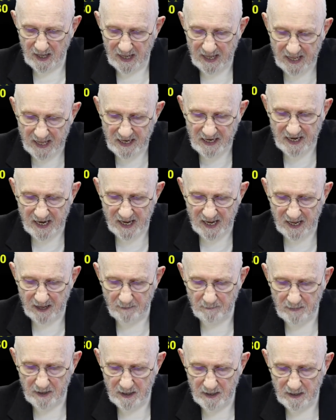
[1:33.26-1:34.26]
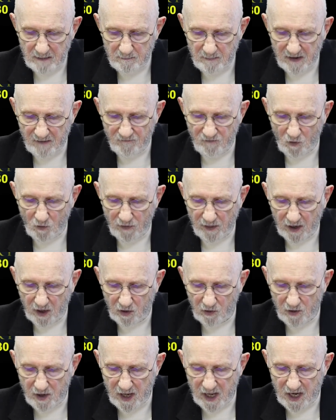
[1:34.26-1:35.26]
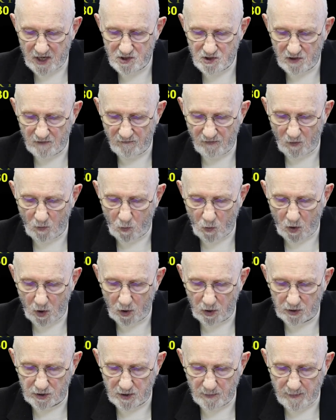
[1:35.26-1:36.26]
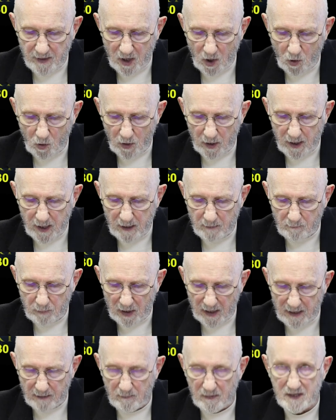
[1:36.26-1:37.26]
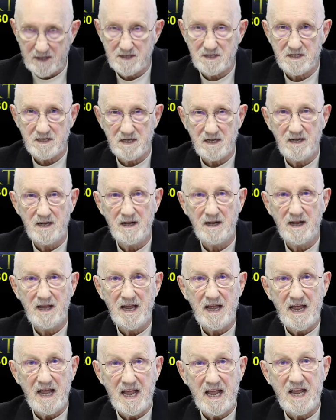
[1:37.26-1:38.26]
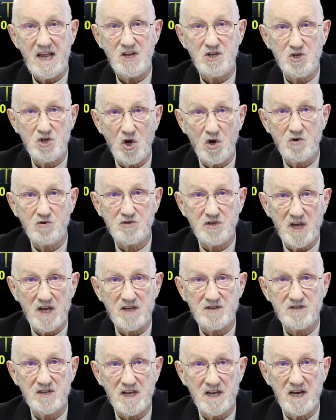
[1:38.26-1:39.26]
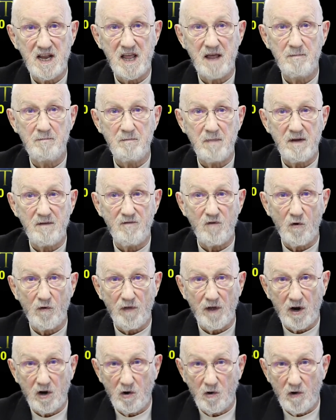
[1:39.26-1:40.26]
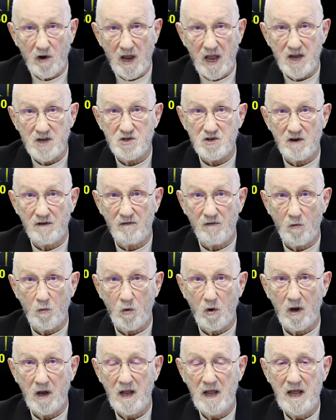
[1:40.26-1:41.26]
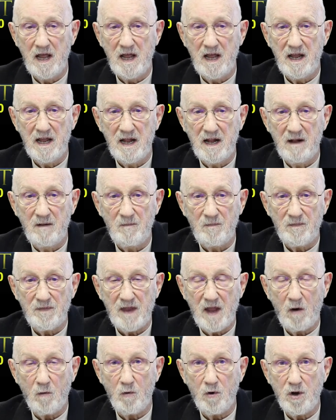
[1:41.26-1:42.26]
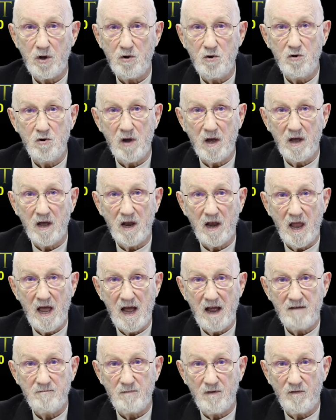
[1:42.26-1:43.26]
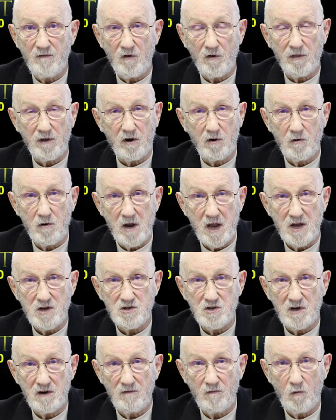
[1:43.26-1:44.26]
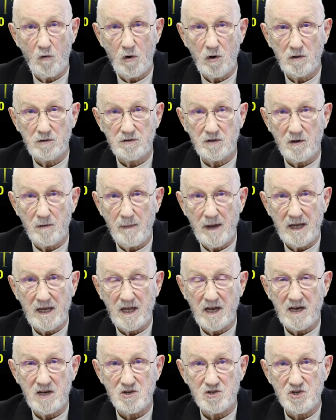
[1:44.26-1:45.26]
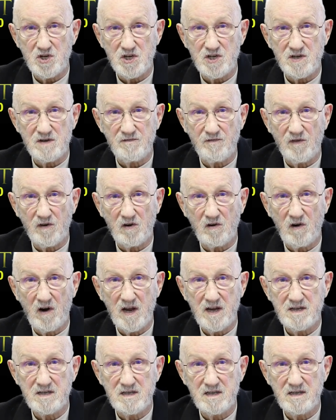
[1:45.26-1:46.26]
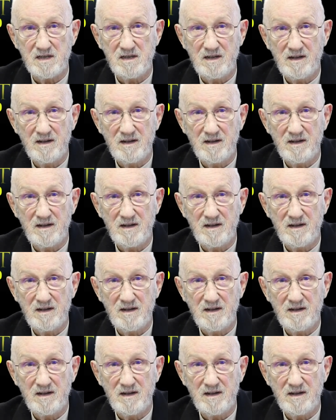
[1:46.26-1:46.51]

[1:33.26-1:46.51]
in Him before the creation of the world to be holy and blameless. He chose us in Him before the creation of the world. Now, were you alive before the creation of the world to make a decision for Christ?